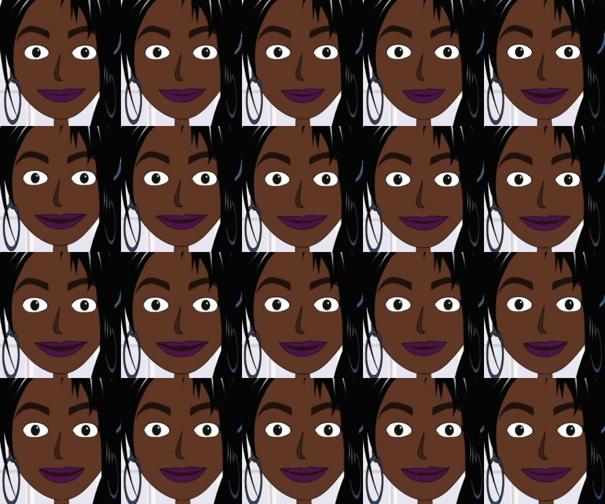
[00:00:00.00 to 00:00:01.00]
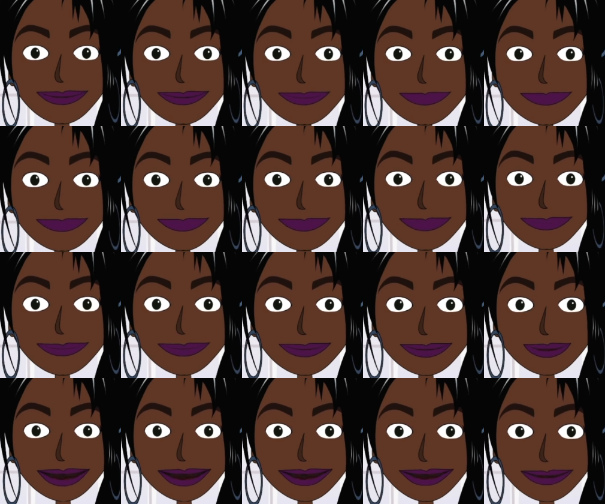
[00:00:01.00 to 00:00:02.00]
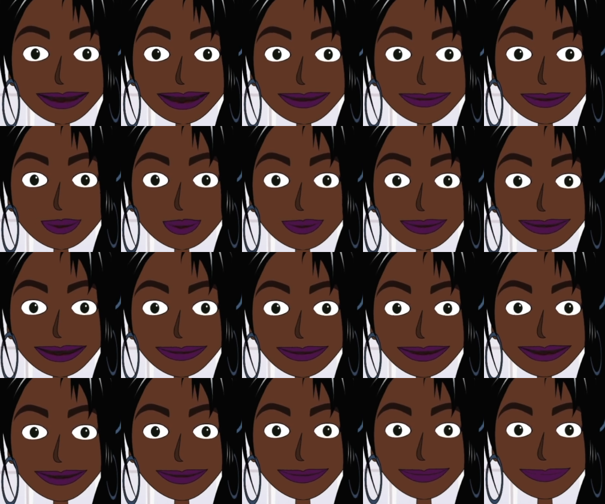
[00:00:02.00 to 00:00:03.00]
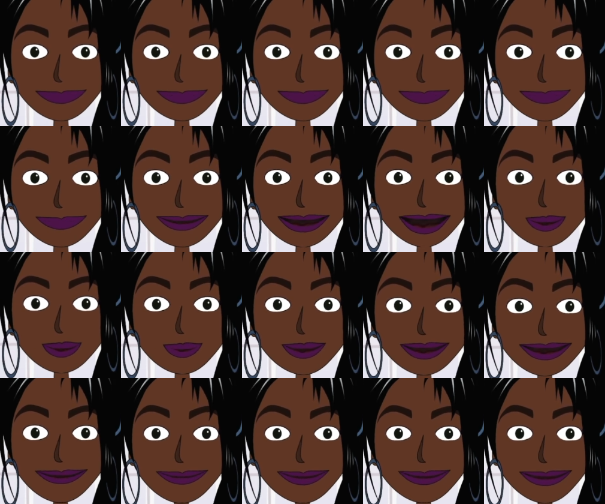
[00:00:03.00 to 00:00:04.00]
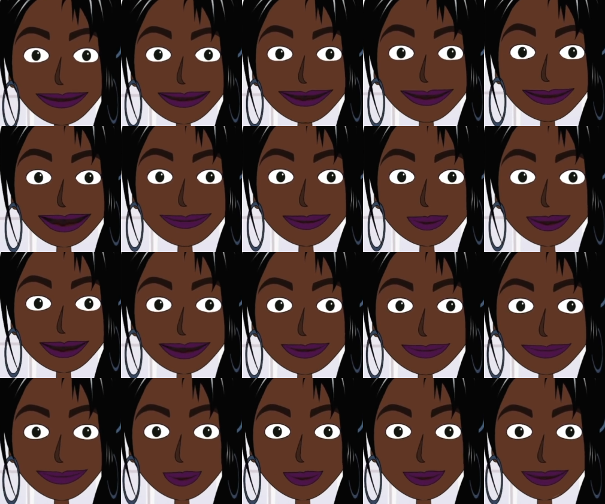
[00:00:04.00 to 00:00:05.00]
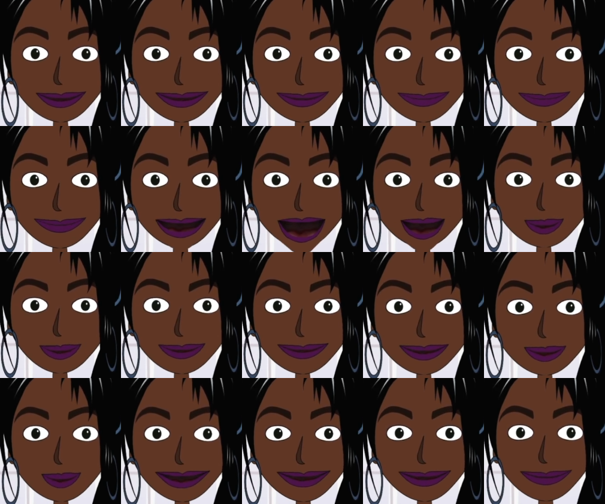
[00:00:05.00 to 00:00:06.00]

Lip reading: pressed castor oil? Let us know in the comments. Have a lovely rest of the week and all the best